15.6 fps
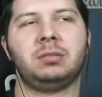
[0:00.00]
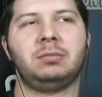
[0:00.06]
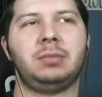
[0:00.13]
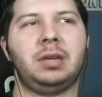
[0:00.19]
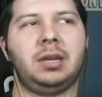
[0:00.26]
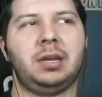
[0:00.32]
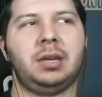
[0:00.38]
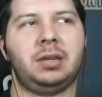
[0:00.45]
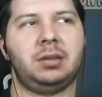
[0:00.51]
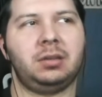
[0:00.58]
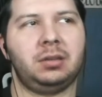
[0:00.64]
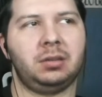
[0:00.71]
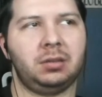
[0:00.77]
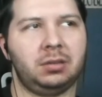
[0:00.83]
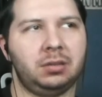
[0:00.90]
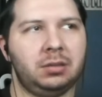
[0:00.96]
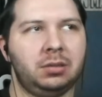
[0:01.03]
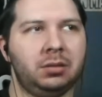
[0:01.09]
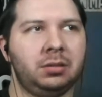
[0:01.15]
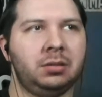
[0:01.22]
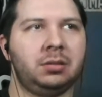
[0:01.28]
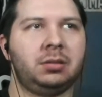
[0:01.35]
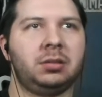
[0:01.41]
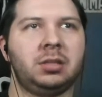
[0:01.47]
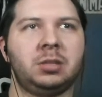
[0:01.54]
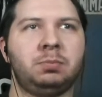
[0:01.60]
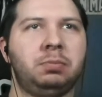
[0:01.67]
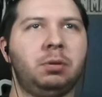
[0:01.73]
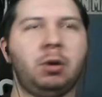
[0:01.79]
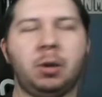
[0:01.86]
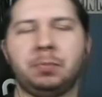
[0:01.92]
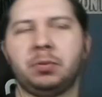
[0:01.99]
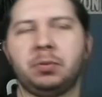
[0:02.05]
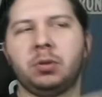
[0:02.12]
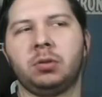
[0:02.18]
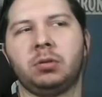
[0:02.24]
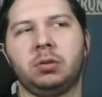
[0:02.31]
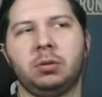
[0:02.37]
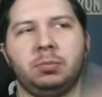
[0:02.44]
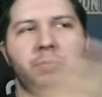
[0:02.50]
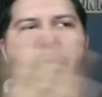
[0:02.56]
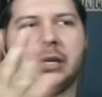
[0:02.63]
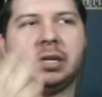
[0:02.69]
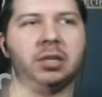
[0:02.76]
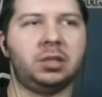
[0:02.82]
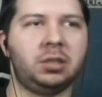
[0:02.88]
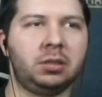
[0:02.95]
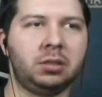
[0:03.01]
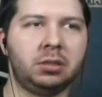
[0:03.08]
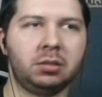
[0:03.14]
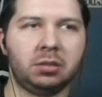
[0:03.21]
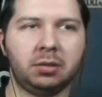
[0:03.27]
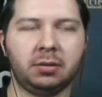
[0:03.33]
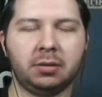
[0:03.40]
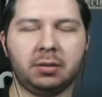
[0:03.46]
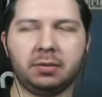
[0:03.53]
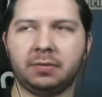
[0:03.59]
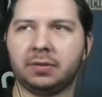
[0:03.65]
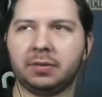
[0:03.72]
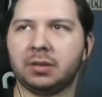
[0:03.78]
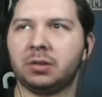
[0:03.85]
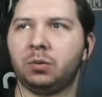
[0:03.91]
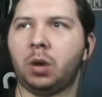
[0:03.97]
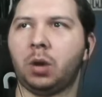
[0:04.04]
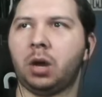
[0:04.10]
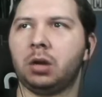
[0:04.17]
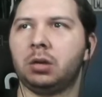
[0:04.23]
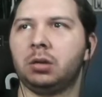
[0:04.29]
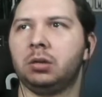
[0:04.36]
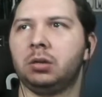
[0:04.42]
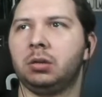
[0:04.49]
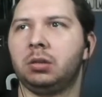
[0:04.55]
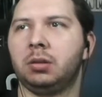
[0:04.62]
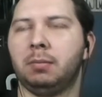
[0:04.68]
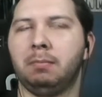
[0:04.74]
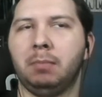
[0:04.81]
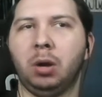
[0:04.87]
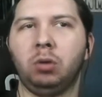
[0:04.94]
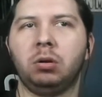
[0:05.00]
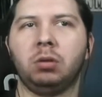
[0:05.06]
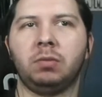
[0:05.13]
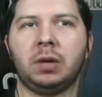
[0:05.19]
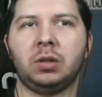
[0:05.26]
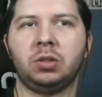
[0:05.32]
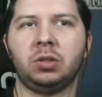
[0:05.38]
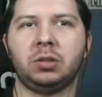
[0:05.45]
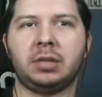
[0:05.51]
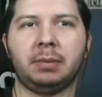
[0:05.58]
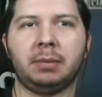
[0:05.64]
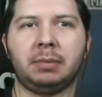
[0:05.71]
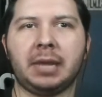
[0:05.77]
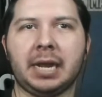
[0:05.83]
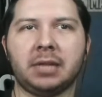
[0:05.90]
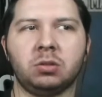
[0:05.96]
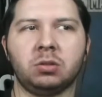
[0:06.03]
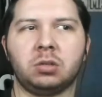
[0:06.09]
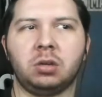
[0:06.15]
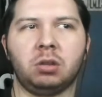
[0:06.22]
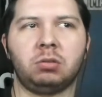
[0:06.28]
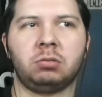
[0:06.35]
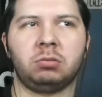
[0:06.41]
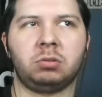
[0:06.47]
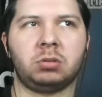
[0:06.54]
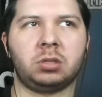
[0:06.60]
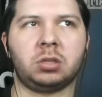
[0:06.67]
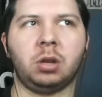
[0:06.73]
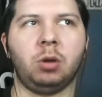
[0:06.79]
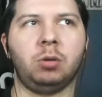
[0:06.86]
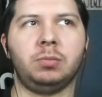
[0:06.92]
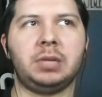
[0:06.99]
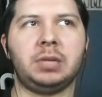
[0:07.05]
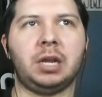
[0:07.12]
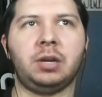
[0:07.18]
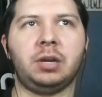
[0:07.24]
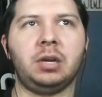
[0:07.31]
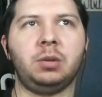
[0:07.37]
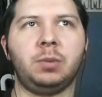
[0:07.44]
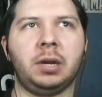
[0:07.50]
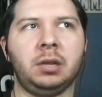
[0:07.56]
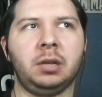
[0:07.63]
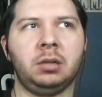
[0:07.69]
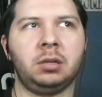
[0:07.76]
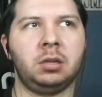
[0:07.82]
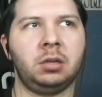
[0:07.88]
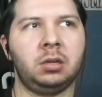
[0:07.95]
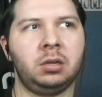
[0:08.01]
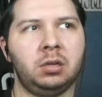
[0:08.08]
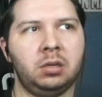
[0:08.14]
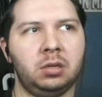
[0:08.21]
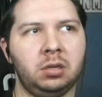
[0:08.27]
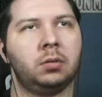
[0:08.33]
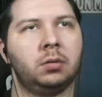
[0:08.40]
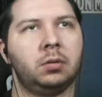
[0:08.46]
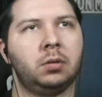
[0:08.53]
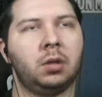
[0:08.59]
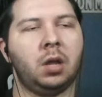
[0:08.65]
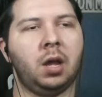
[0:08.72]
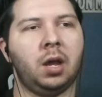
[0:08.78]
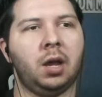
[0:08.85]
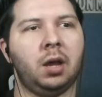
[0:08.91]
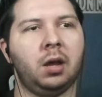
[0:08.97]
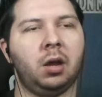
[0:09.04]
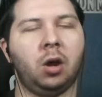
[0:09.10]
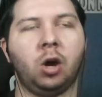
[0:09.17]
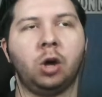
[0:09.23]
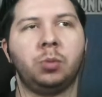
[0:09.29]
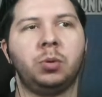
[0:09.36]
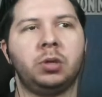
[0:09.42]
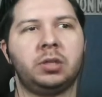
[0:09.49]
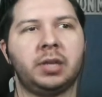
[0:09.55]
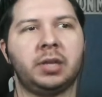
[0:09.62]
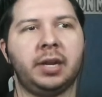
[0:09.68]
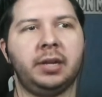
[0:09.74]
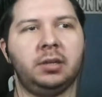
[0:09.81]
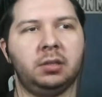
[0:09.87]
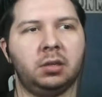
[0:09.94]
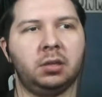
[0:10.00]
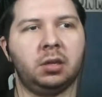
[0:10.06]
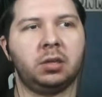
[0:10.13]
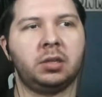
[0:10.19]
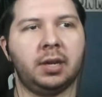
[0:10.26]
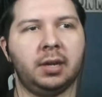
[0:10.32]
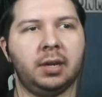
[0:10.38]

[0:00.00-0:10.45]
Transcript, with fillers: Man, just blow up your your bridge. The the fucking water, the moat around your damn castle is gonna slow him down anyway. Ah, armor titan. Okay.